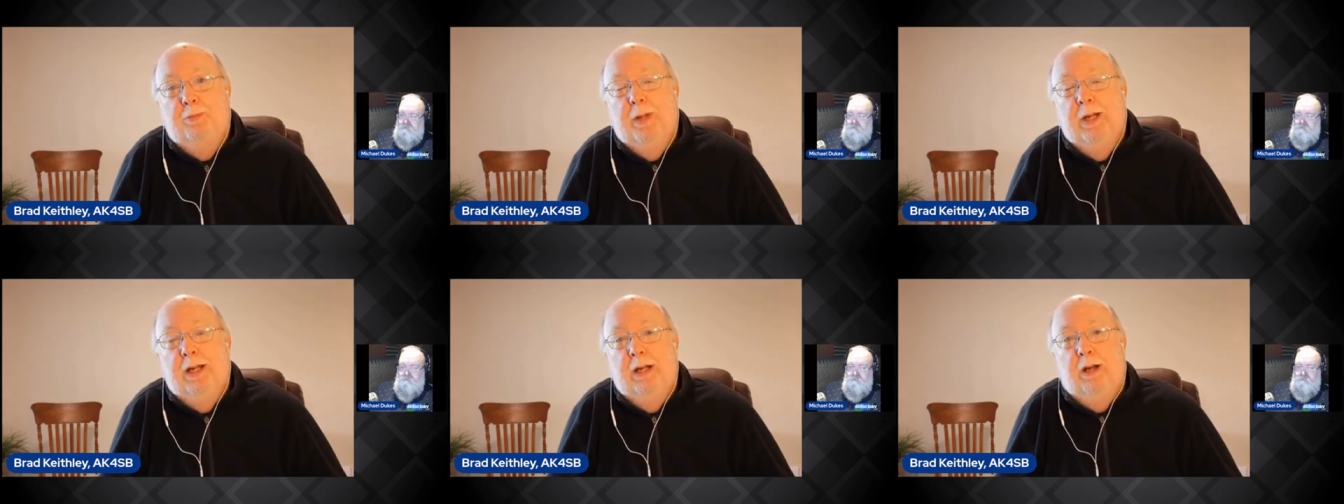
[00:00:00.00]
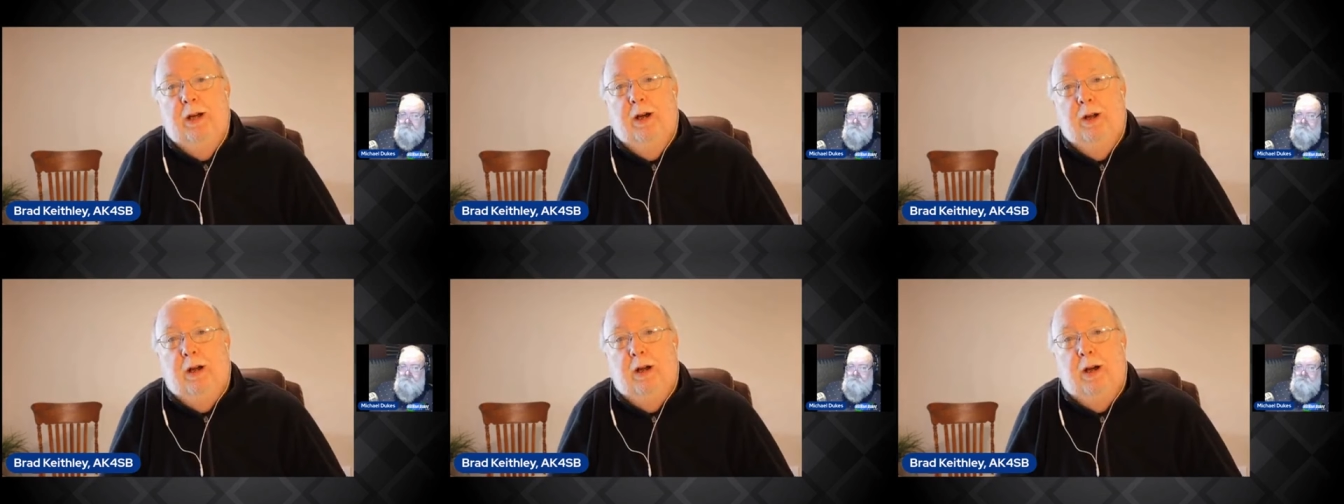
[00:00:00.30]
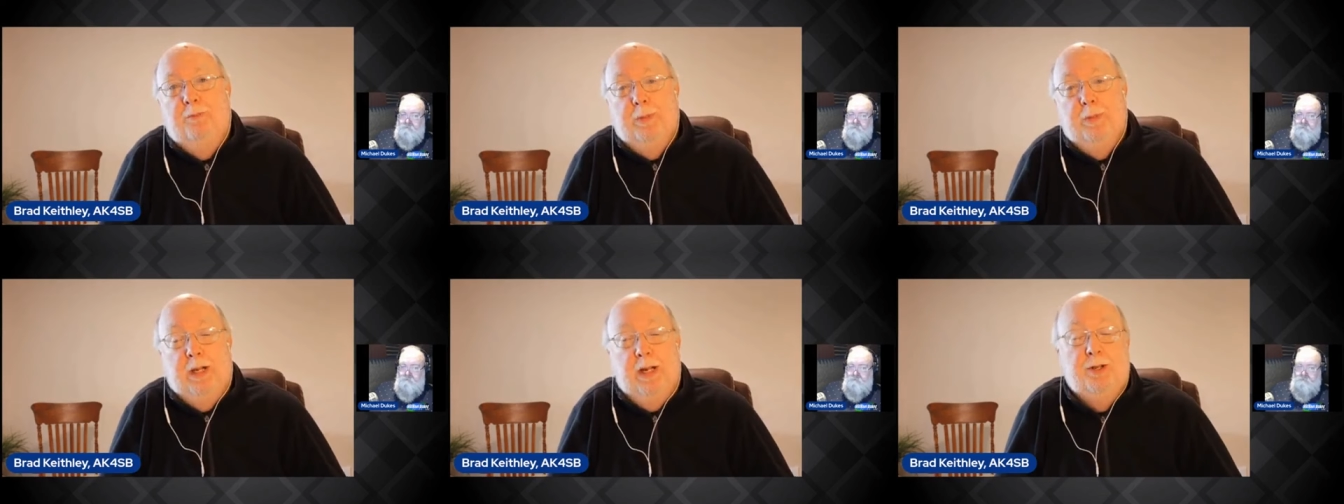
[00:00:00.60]
being cut
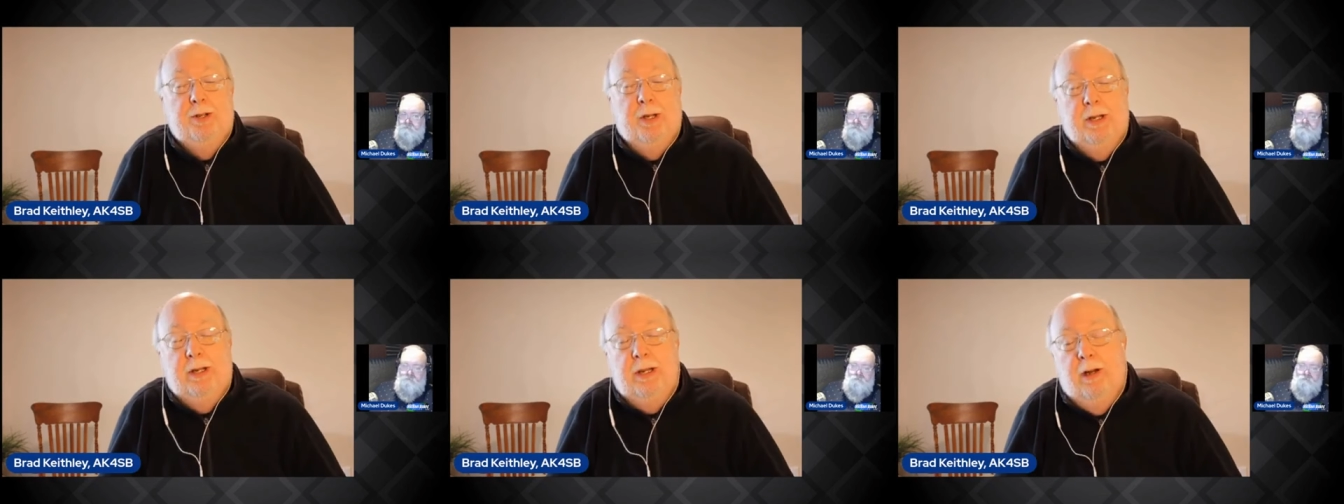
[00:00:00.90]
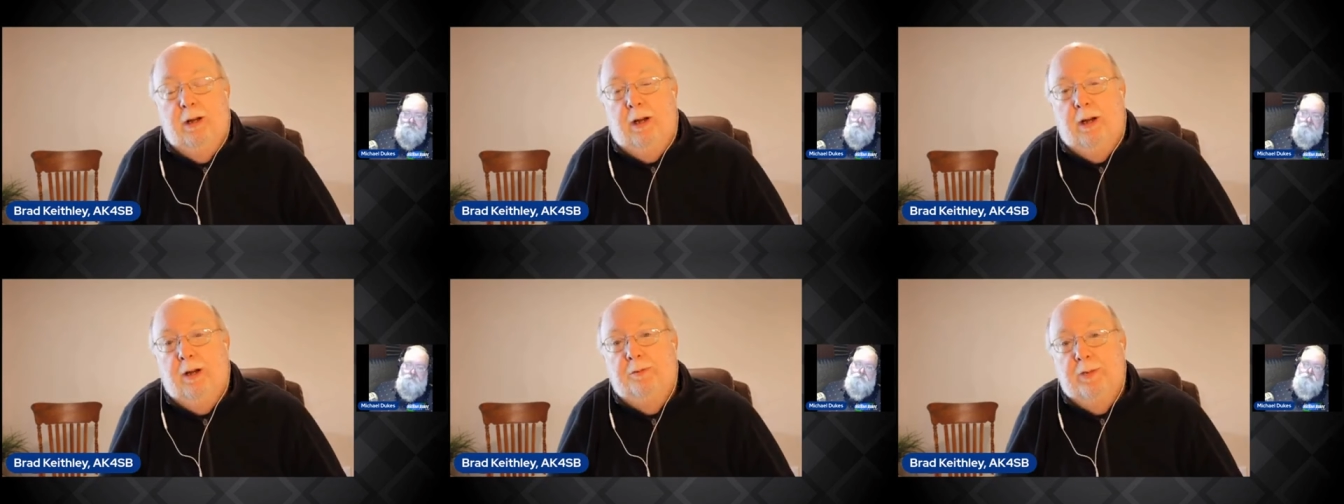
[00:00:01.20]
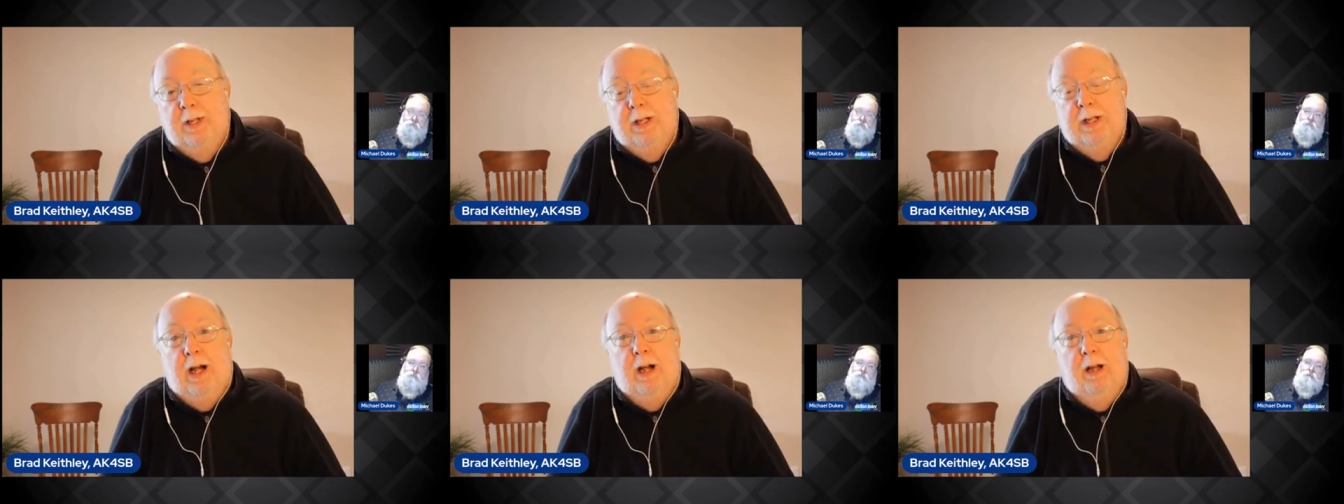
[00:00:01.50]
off, potentially cut
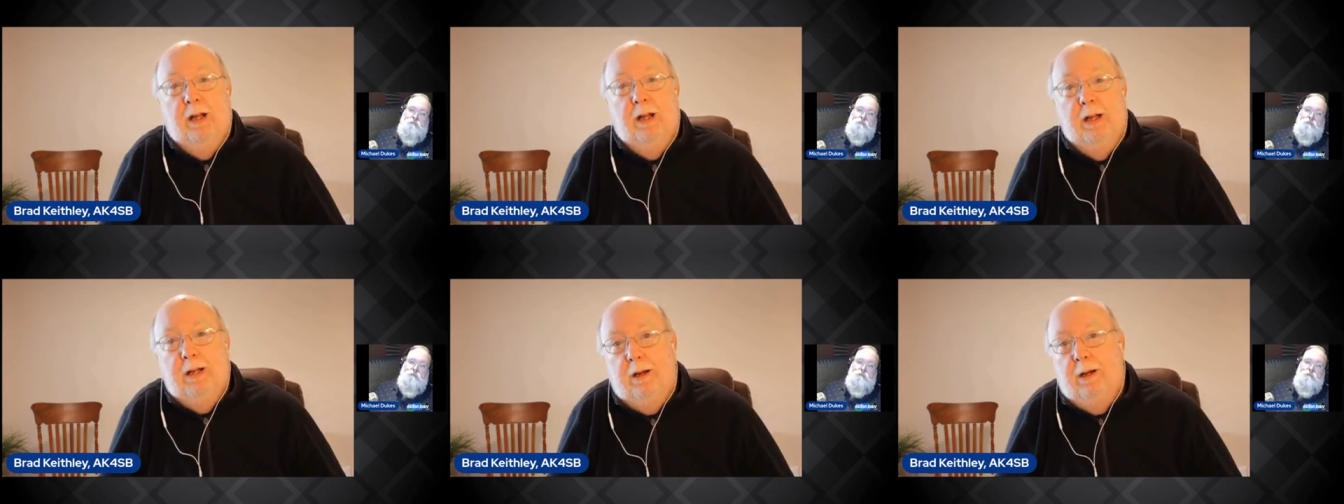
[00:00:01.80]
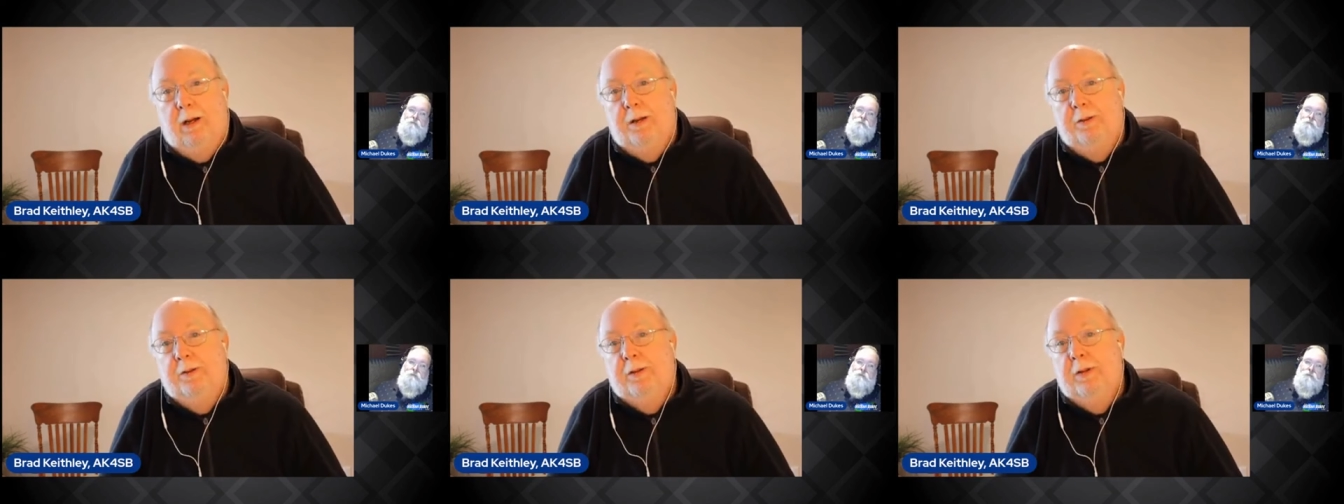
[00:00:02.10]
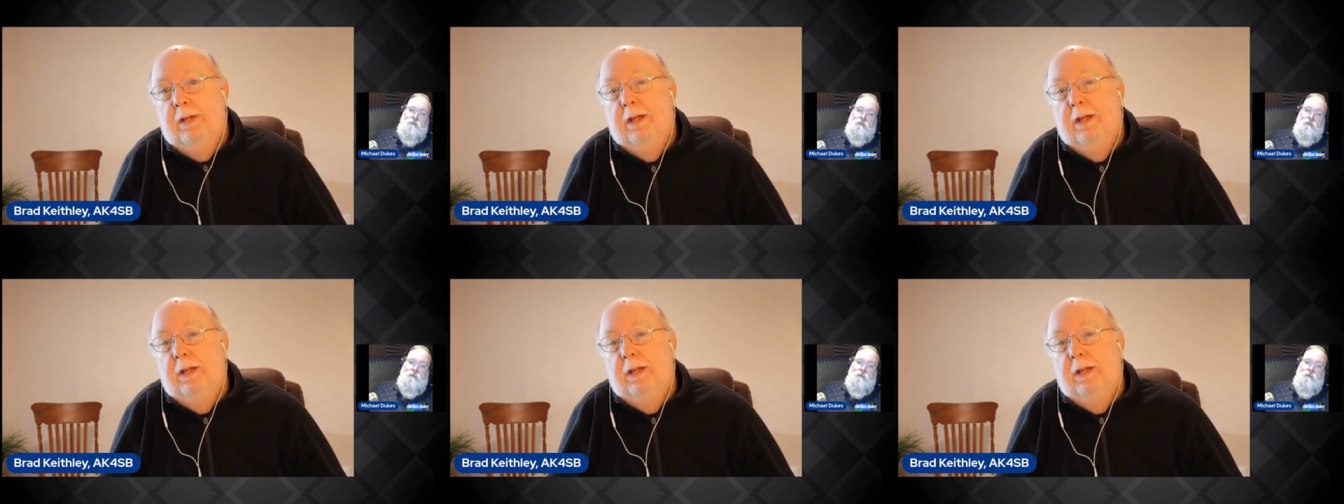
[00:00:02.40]
off, entirely cut off